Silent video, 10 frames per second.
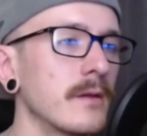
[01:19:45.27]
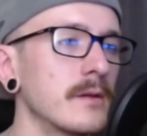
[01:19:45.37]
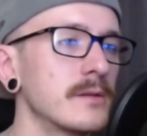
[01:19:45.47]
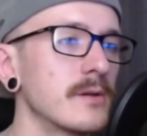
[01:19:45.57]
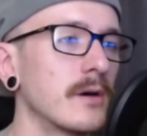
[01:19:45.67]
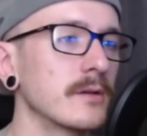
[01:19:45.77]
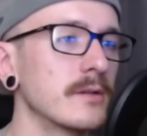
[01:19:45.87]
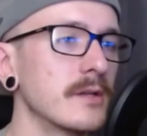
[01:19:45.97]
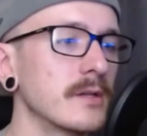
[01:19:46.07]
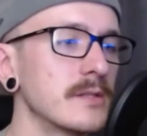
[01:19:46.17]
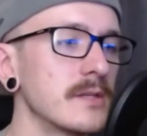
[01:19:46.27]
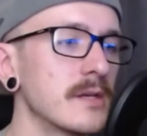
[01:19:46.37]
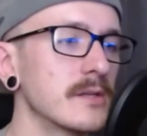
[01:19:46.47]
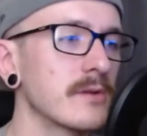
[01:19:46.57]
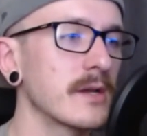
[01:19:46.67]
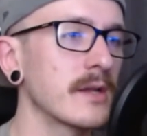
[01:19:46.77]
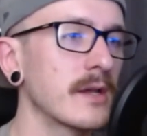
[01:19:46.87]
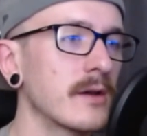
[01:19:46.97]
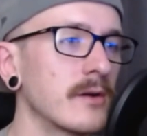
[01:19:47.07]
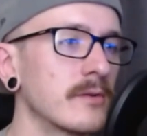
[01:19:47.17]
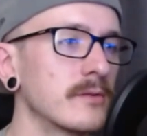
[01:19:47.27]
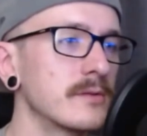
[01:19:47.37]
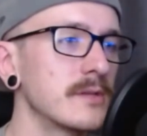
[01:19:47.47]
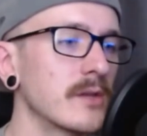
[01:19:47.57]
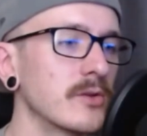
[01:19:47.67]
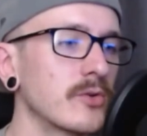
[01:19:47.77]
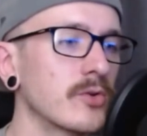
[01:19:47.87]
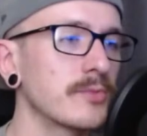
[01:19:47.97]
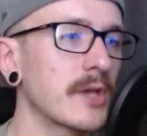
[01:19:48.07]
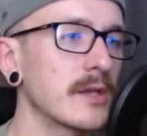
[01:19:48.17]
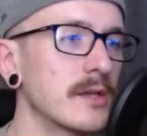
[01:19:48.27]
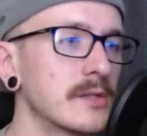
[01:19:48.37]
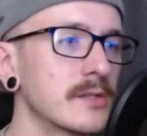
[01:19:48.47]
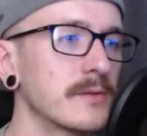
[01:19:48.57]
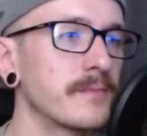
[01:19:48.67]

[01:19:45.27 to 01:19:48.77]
He's talking to Nick Diaz right now. Daniel Cormier is.